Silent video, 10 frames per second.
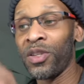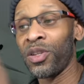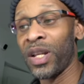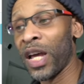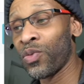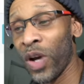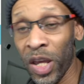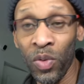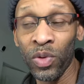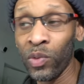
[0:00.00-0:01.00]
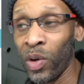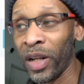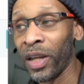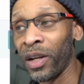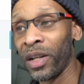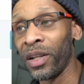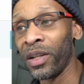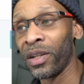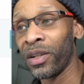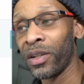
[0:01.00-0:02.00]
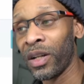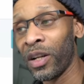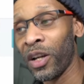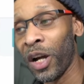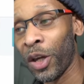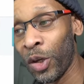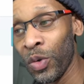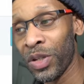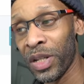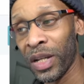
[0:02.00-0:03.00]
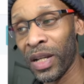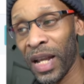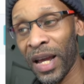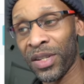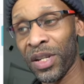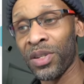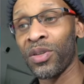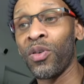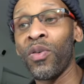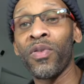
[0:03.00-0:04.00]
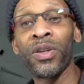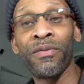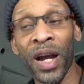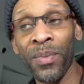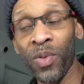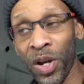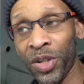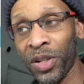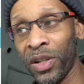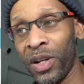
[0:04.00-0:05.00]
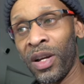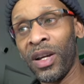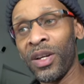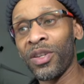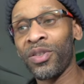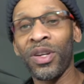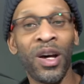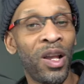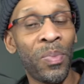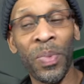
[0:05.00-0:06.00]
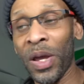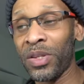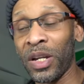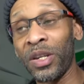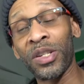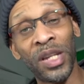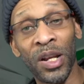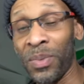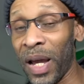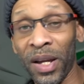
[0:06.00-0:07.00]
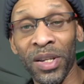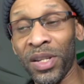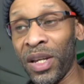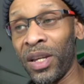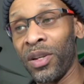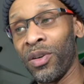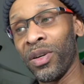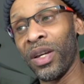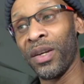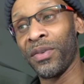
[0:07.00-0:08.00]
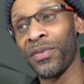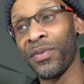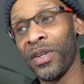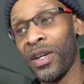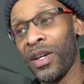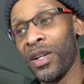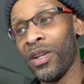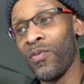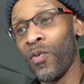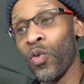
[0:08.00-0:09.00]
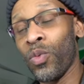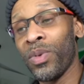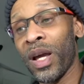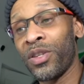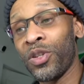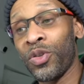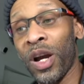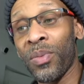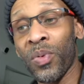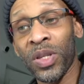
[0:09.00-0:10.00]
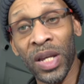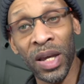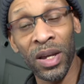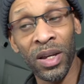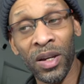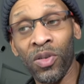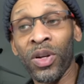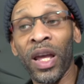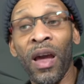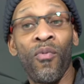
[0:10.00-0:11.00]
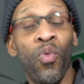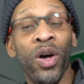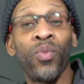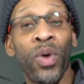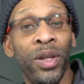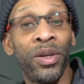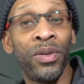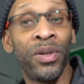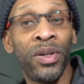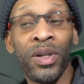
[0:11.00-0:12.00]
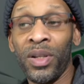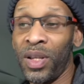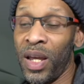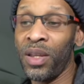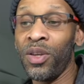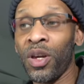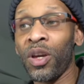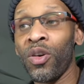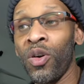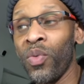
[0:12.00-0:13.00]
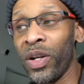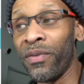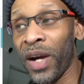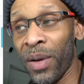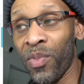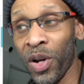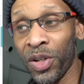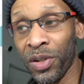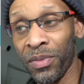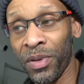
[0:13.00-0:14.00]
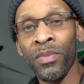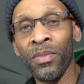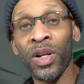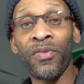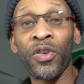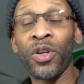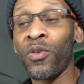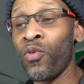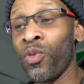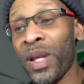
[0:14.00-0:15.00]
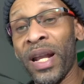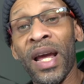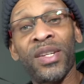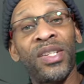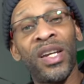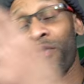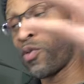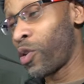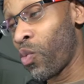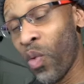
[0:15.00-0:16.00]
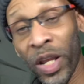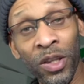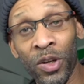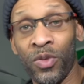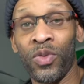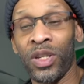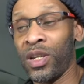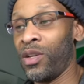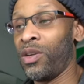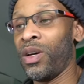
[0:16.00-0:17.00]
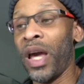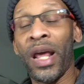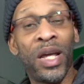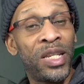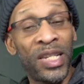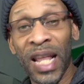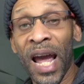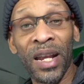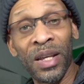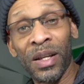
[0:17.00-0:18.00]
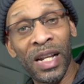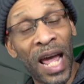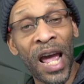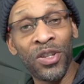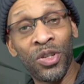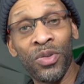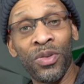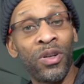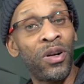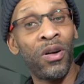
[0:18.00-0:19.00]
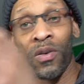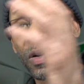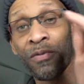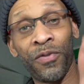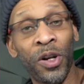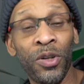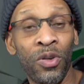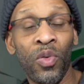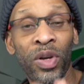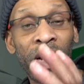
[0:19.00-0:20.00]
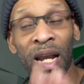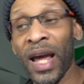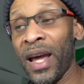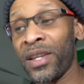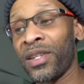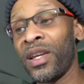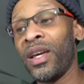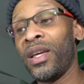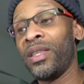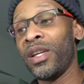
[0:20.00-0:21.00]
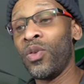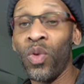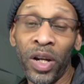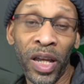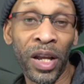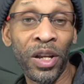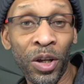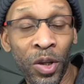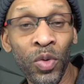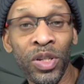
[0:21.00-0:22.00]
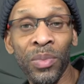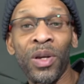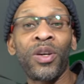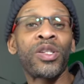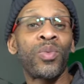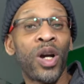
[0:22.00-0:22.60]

So that's why you would want to get the acoustic glass sensor over the vibration. So it all depends on your setup, like I said. You know, if the room that you're trying to protect only have one window, then you can go with the vibration. But if you're in a room that has several windows and a sliding glass door or a front door with glass, then you want to get the acoustic because it